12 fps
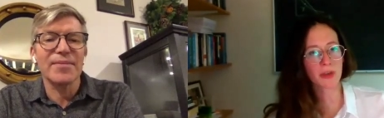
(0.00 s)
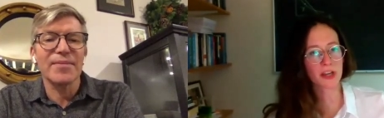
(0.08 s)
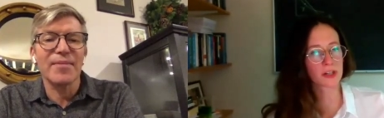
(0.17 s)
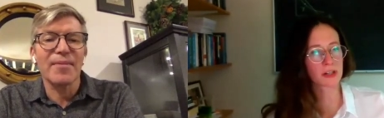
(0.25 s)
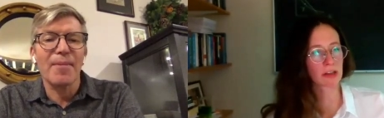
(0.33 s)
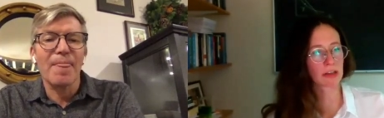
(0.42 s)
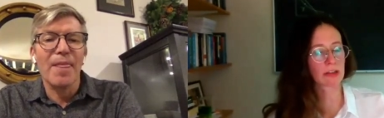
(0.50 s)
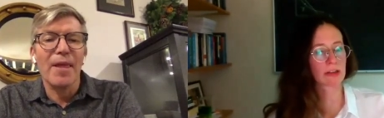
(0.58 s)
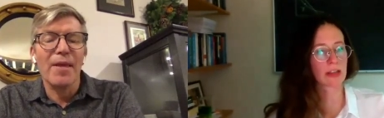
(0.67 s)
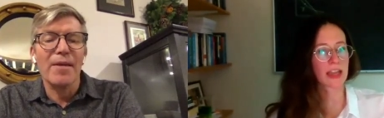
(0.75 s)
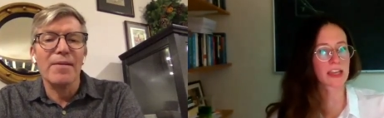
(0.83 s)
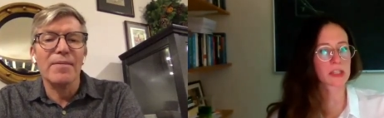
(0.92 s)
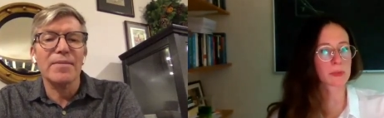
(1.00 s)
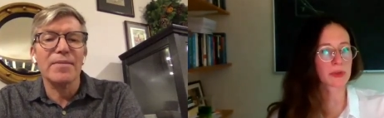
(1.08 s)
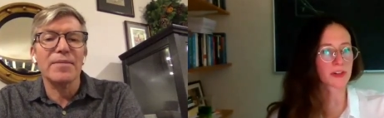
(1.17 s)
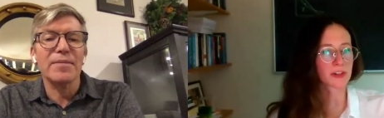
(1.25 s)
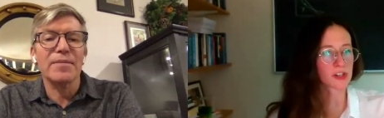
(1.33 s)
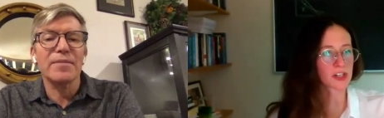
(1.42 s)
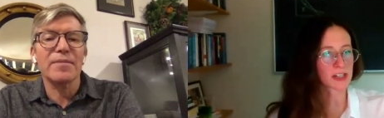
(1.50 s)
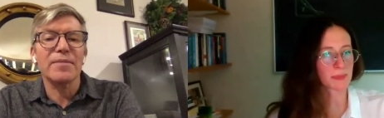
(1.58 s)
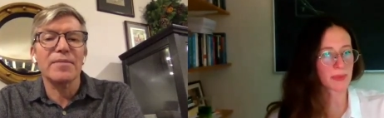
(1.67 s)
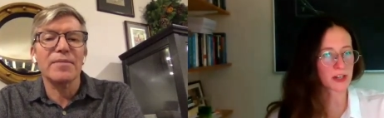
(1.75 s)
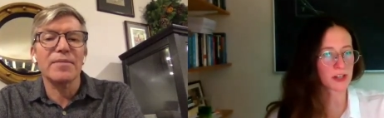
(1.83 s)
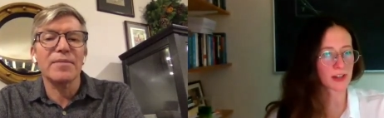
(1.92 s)
Speaker 1: imagining and
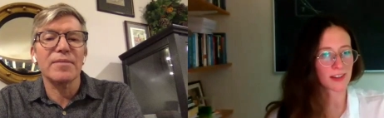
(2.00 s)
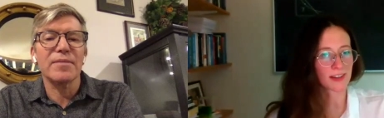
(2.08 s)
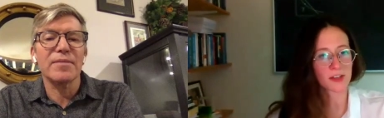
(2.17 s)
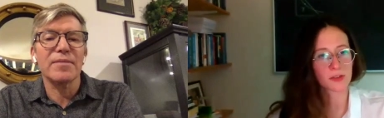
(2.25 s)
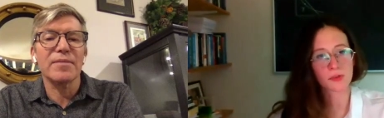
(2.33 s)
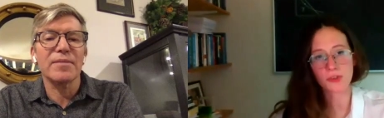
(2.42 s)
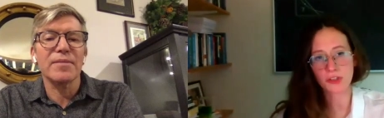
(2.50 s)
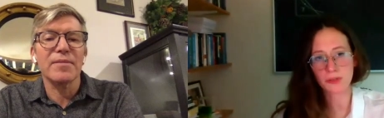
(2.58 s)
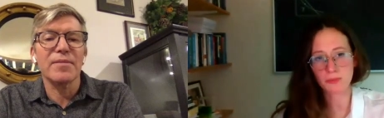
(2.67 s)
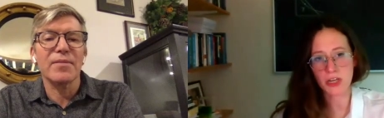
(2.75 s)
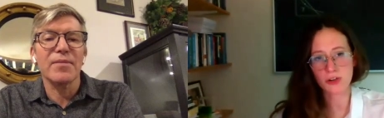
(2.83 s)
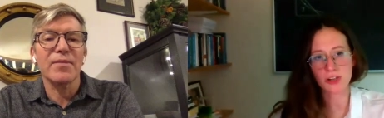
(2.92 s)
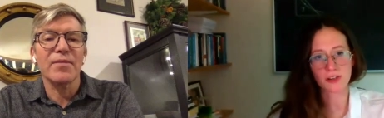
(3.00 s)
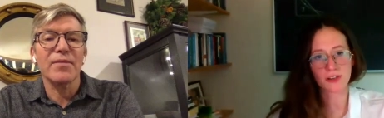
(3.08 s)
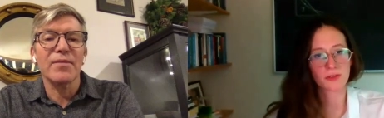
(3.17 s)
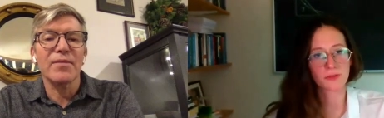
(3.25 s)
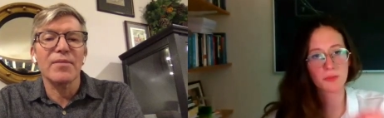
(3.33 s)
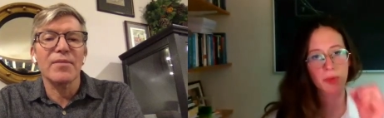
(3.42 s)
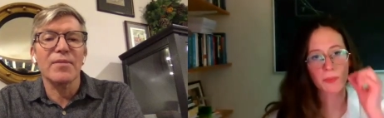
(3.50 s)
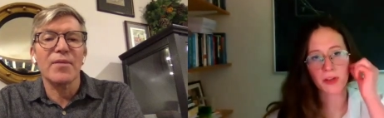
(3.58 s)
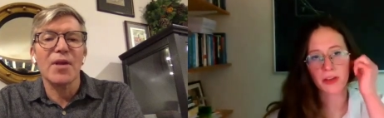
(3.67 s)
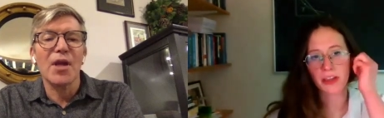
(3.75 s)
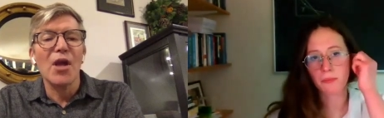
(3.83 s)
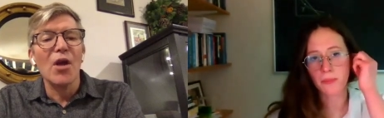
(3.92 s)
experiential imagining that you just mentioned for
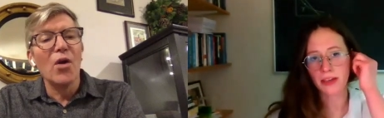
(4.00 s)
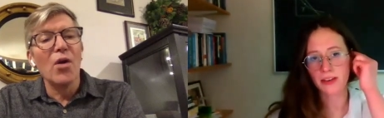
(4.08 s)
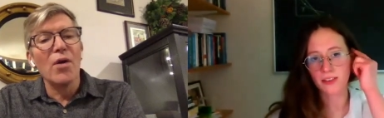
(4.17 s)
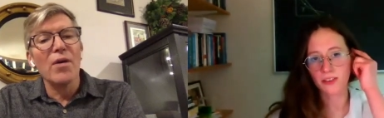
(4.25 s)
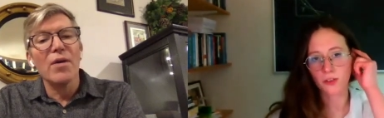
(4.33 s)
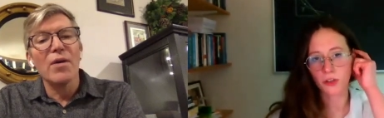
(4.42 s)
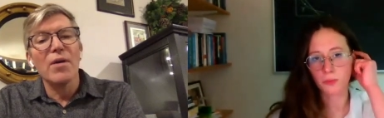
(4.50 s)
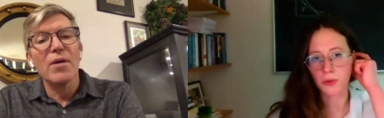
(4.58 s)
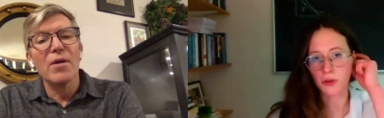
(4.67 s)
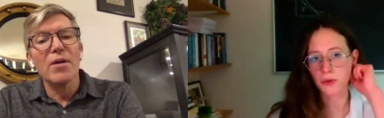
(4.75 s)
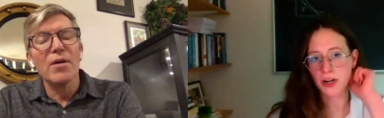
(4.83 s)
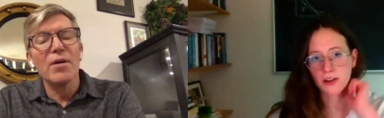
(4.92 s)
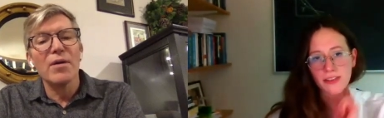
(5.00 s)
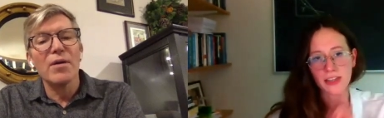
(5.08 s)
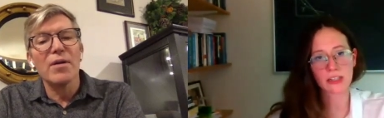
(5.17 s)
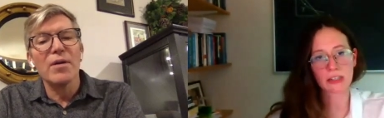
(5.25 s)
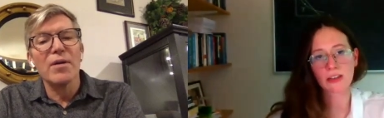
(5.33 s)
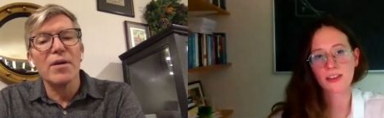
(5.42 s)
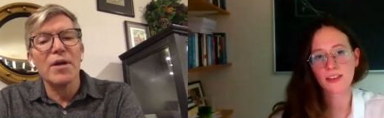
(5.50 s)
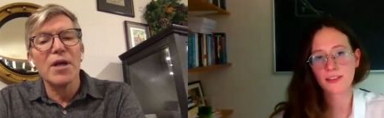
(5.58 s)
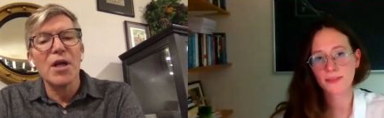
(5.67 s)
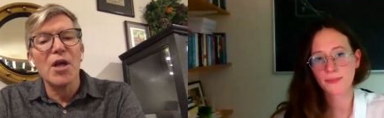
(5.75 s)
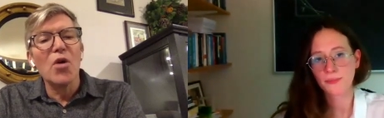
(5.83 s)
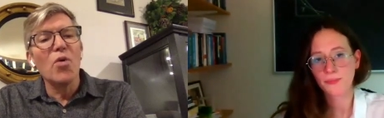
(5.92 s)
people that might not be aware of it?
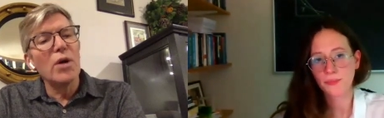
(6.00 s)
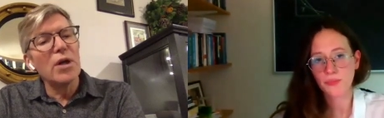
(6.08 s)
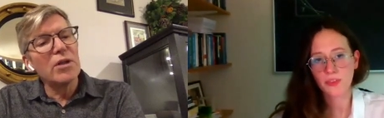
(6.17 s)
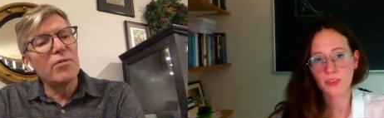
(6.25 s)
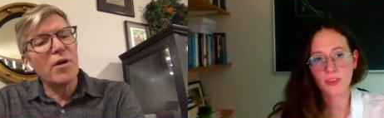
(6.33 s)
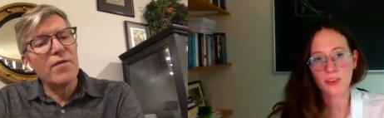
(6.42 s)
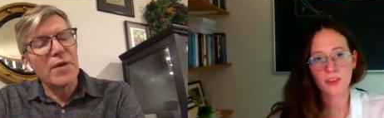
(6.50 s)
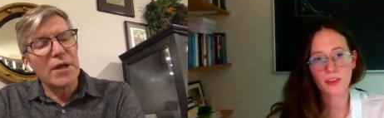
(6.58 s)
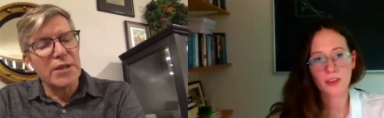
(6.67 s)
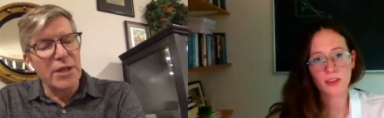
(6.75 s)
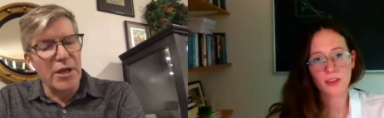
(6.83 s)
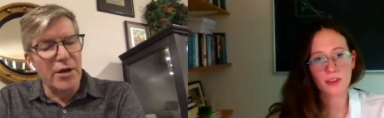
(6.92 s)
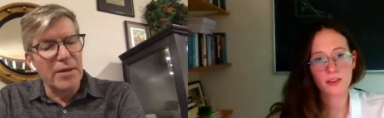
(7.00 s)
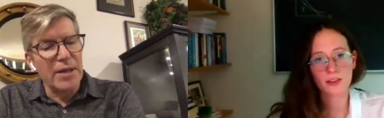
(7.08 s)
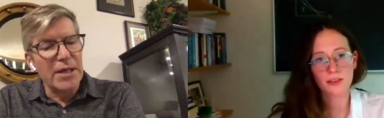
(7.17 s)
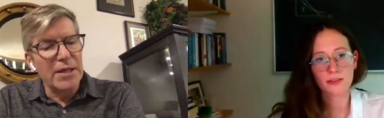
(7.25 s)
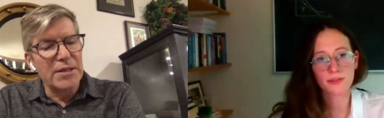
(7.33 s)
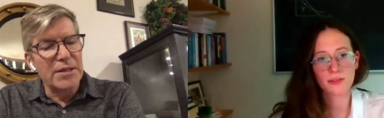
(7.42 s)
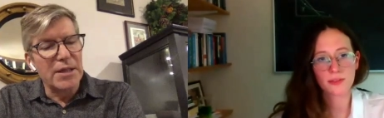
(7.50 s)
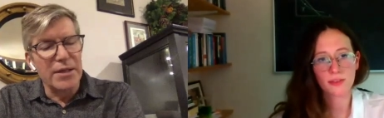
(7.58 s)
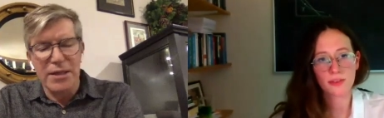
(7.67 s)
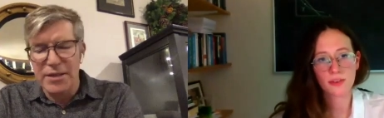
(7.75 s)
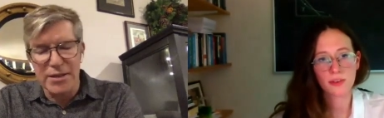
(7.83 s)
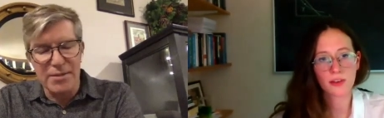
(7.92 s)
Speaker 2: Well, the rough idea is,
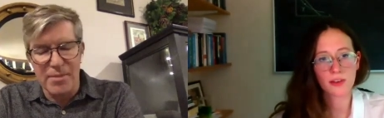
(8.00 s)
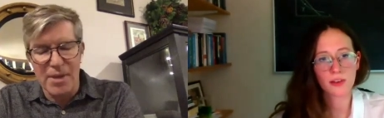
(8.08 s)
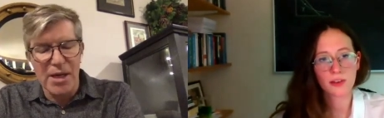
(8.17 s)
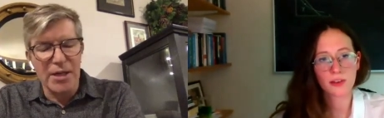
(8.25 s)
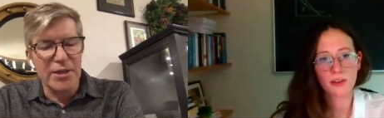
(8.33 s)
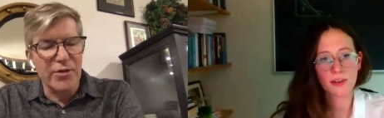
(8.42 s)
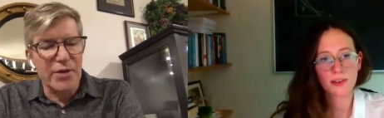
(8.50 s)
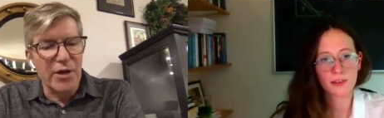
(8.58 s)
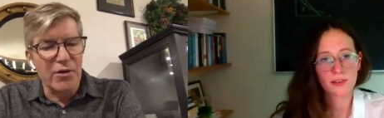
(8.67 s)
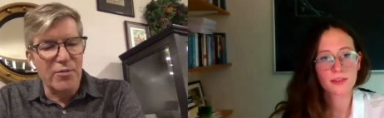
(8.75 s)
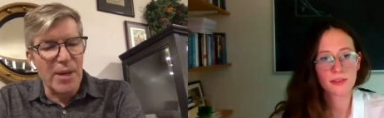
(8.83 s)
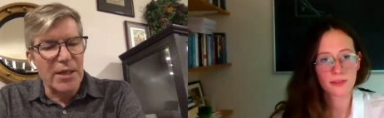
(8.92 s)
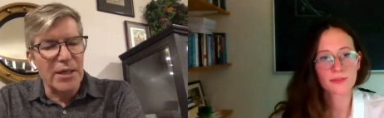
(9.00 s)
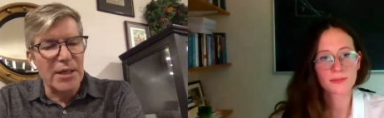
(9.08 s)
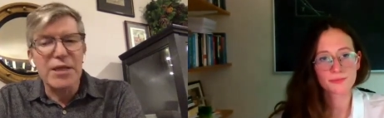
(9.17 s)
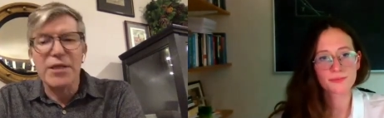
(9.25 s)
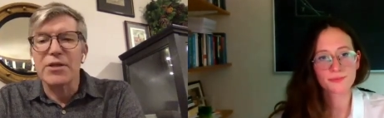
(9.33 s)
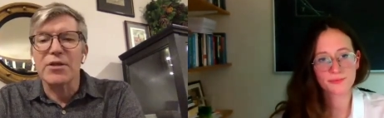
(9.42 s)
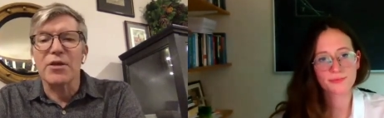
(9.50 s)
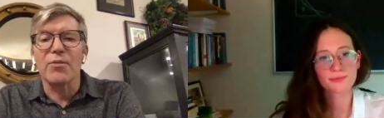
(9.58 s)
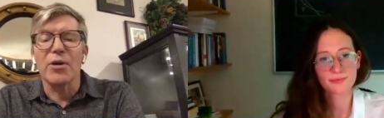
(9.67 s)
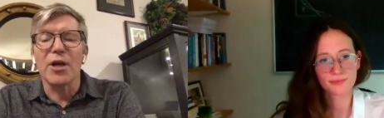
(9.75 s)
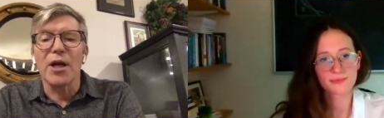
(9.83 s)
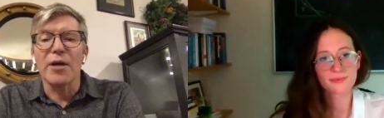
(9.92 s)
and this isn't my idea, it goes back at least to
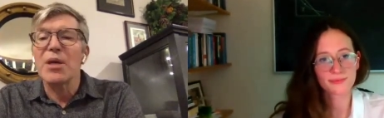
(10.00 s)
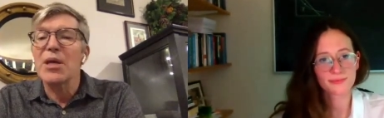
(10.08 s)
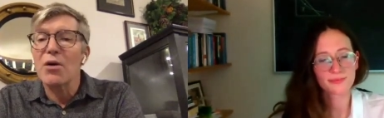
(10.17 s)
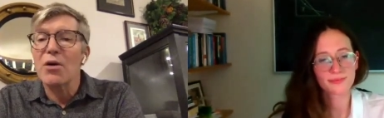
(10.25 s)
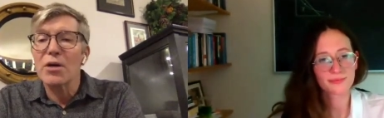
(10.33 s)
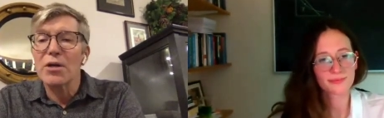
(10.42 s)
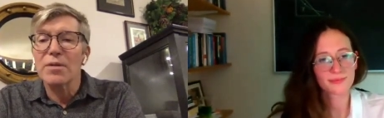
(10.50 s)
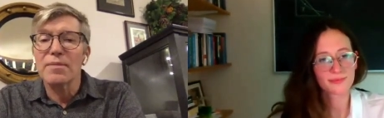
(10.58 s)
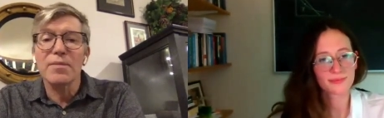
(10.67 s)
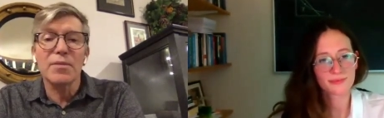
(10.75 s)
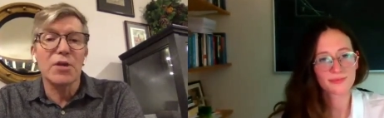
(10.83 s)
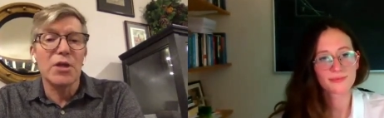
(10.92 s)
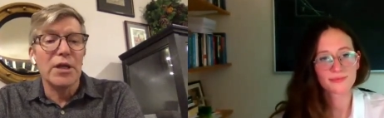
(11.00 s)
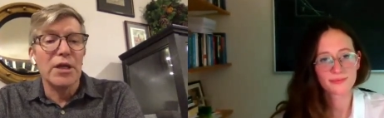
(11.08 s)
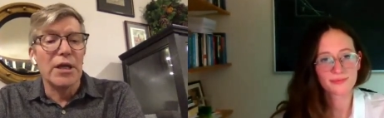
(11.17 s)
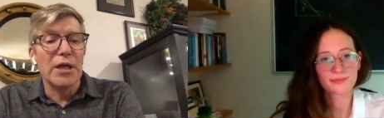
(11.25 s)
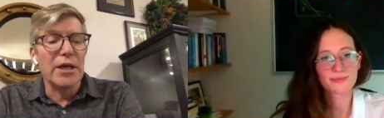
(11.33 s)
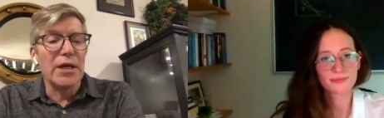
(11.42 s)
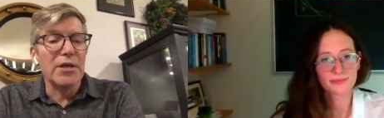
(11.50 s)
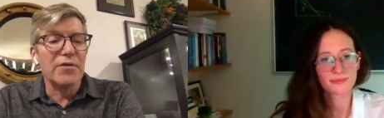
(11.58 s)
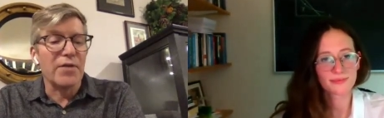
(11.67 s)
someone like Peacocke in his